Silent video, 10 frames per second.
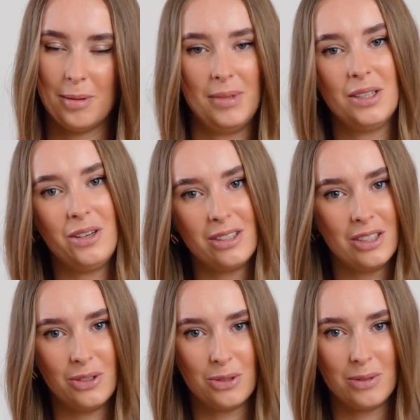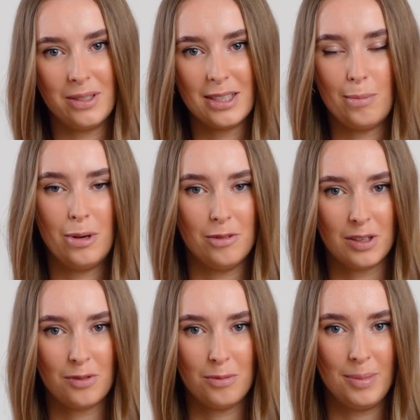I mean, all the neutrals are
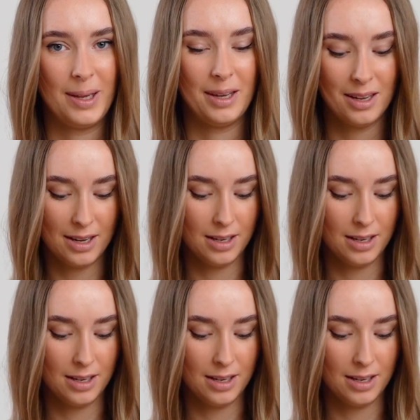perfect for me.